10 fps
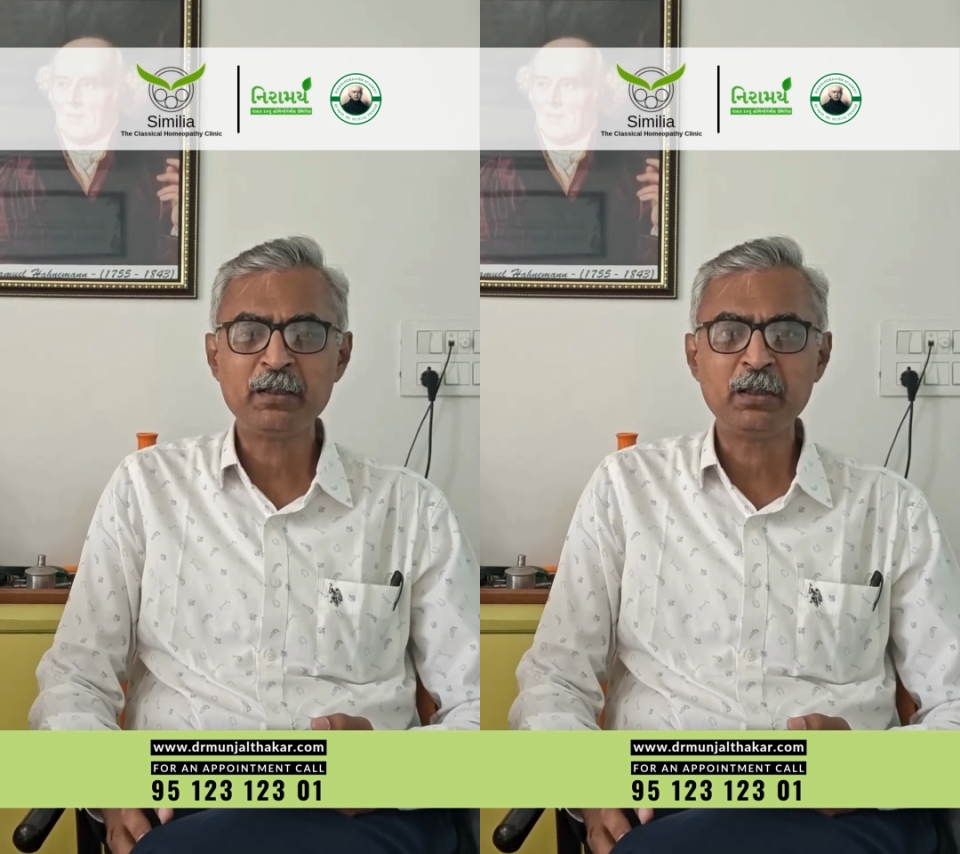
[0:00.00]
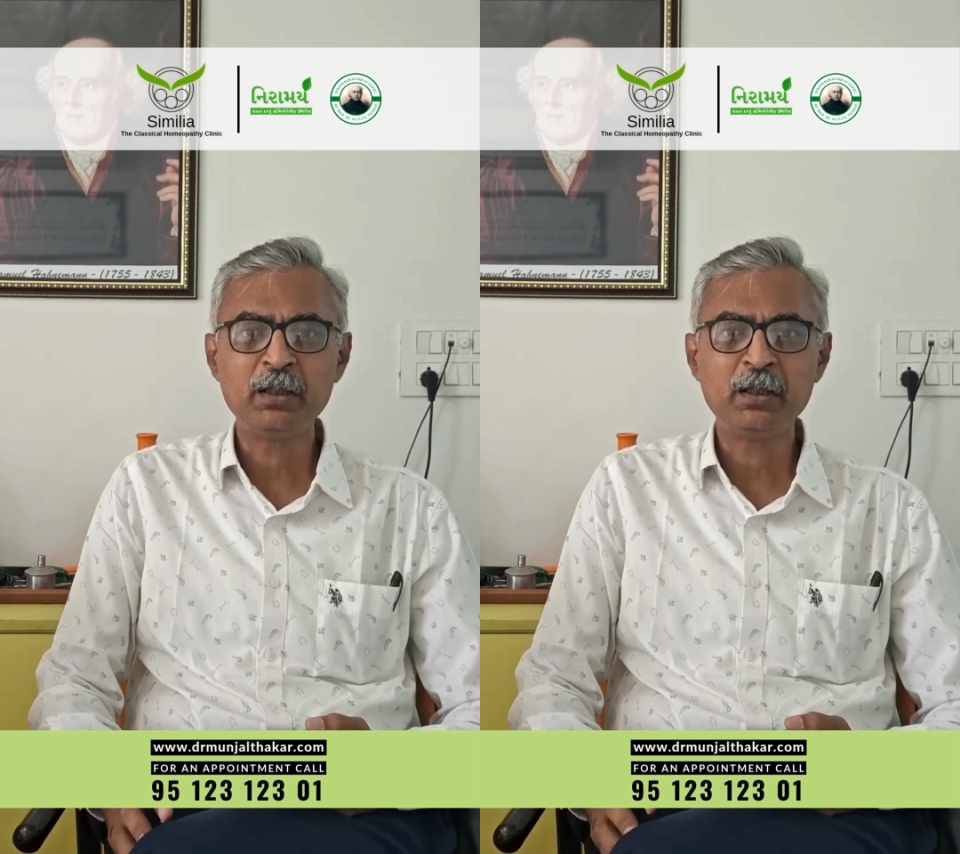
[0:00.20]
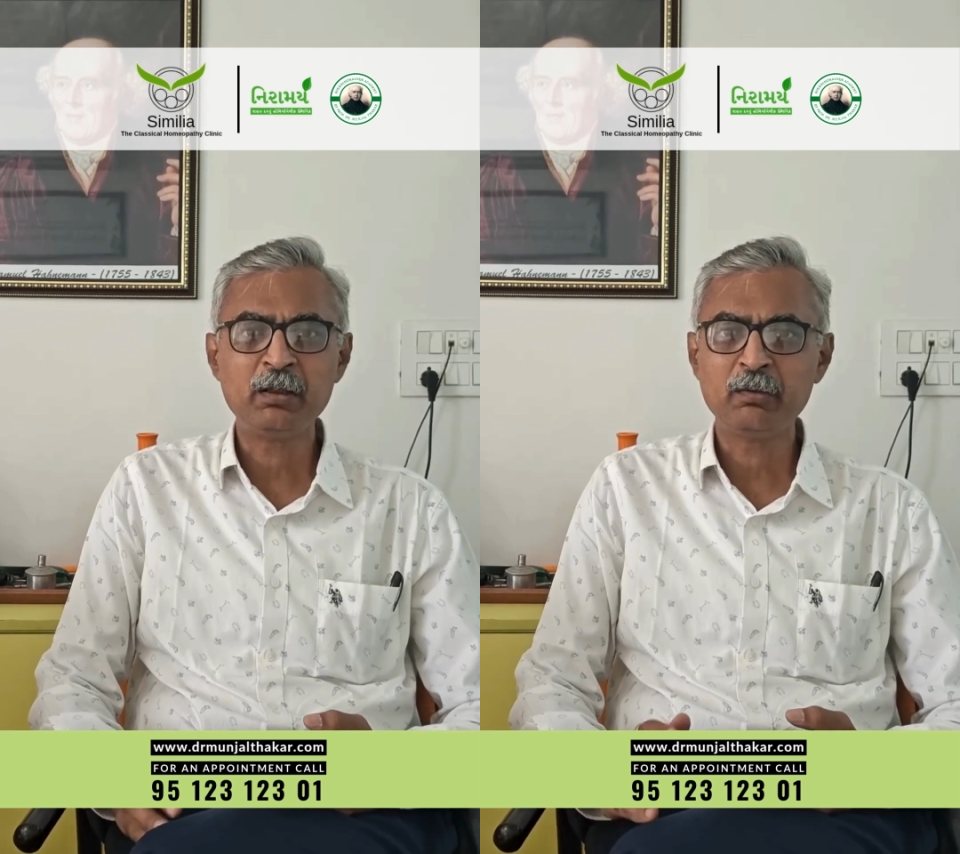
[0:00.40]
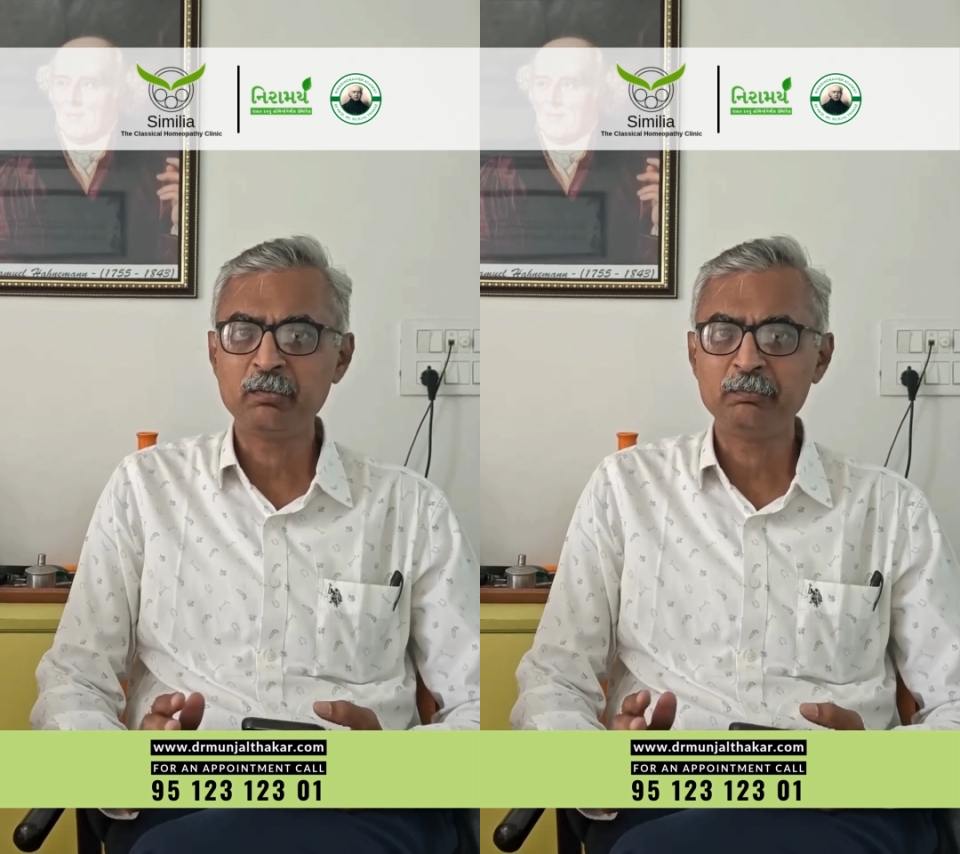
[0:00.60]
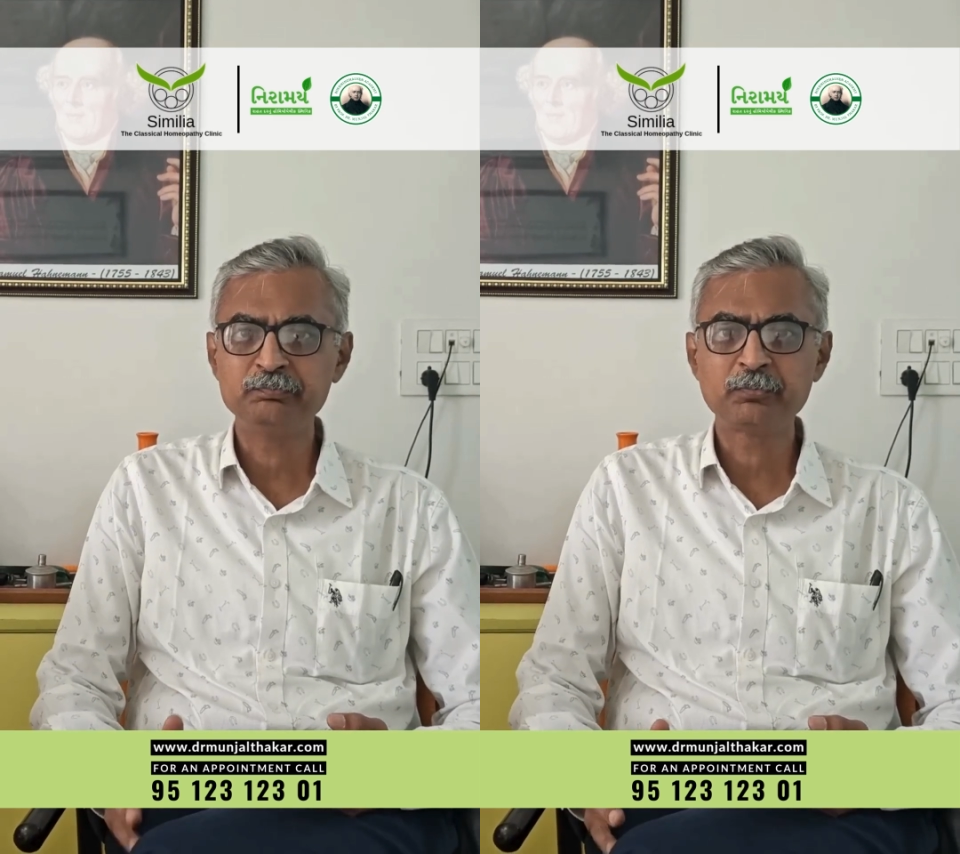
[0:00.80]
key
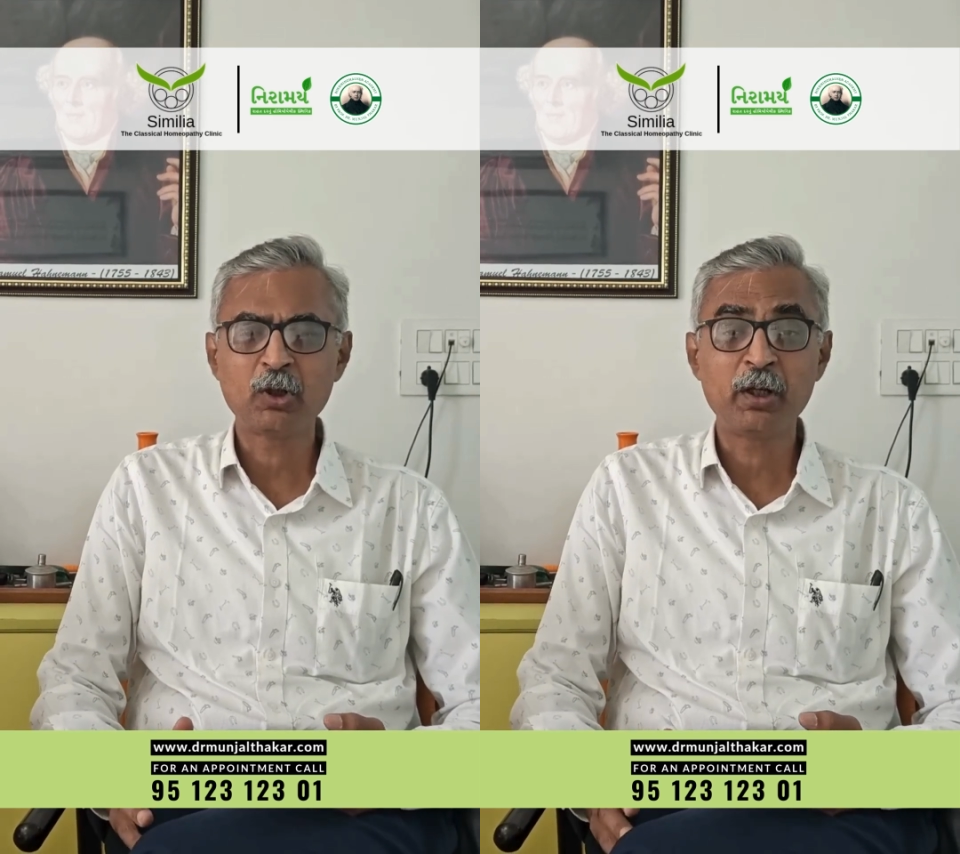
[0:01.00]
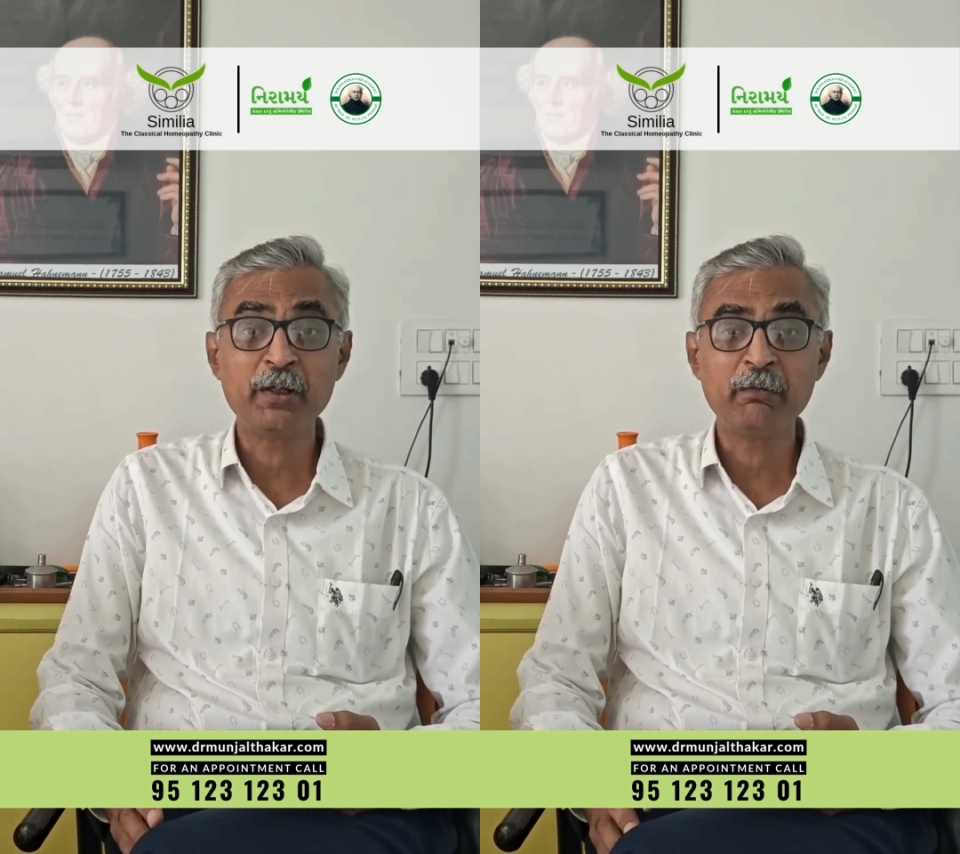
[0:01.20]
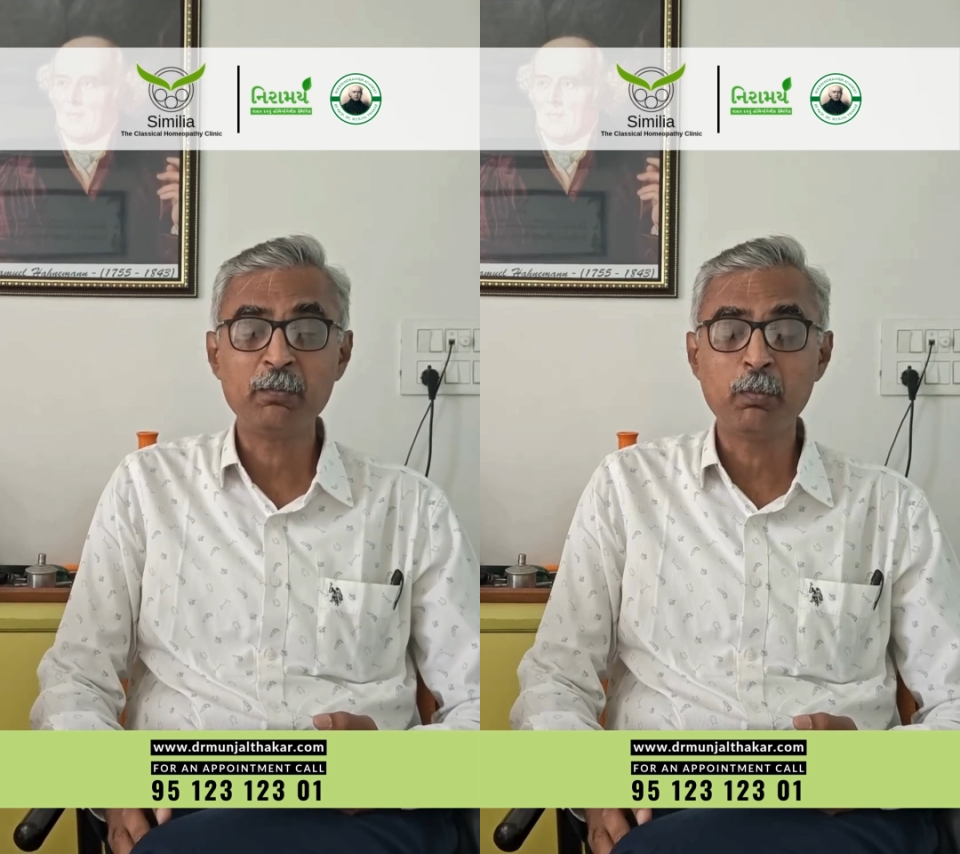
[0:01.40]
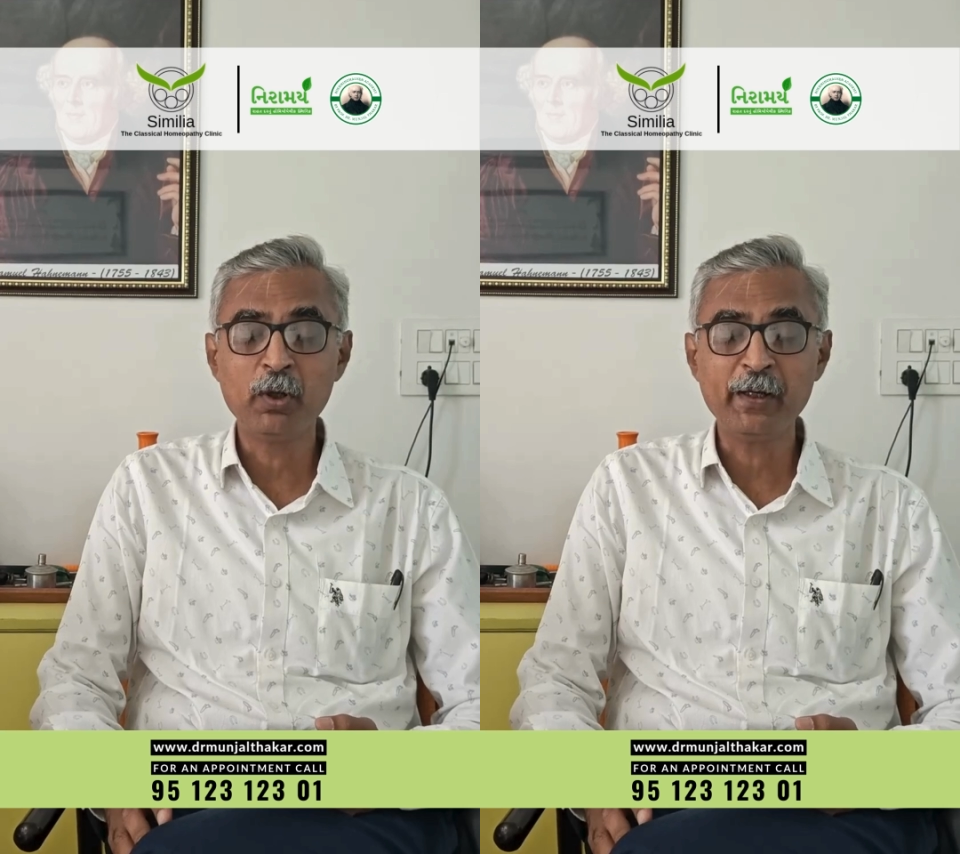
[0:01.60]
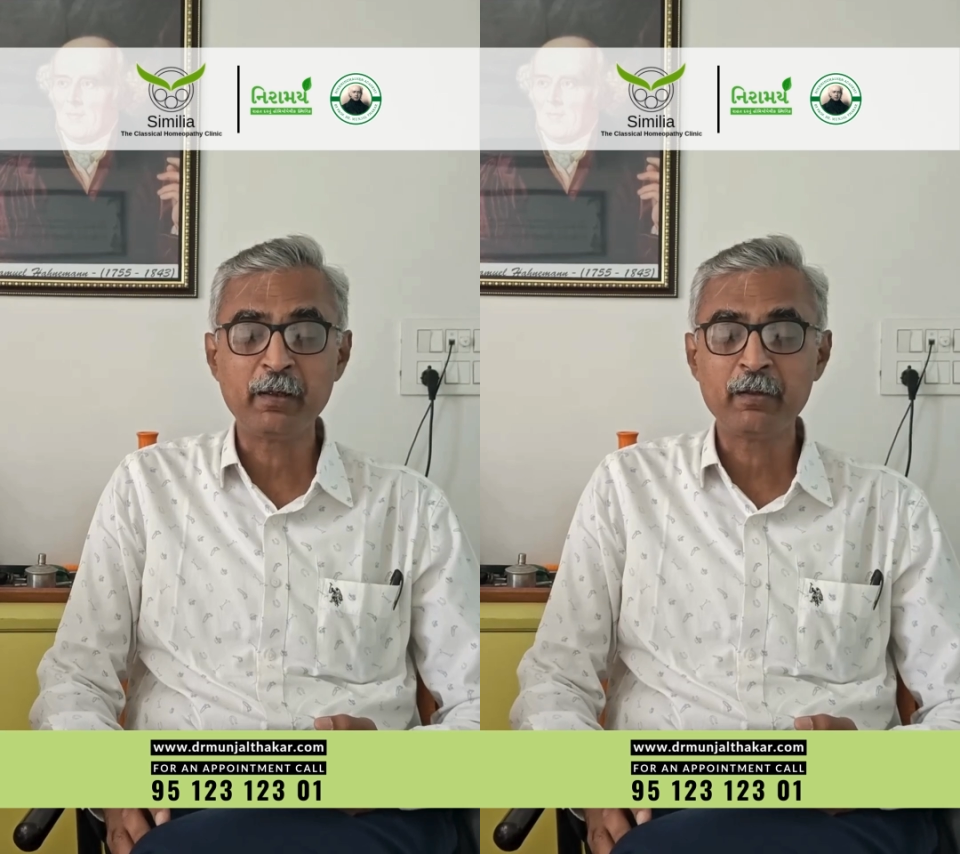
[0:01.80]
or even
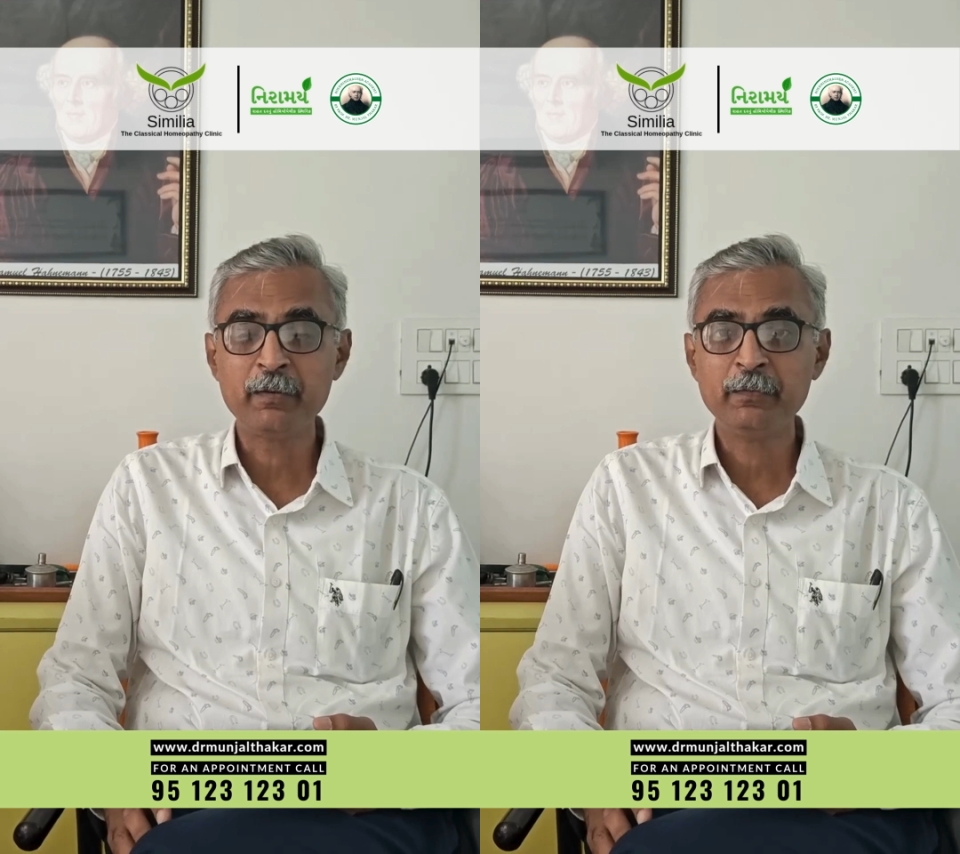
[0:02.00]
Boric.